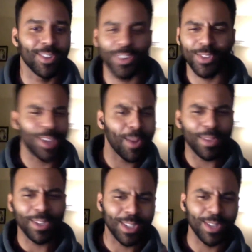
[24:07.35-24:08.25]
there's
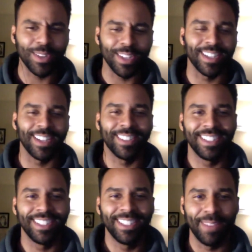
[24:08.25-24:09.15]
something to it.
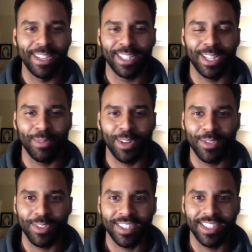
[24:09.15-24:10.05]
Makes it a lot more
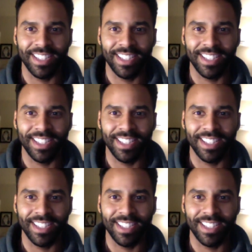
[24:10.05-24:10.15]
interesting.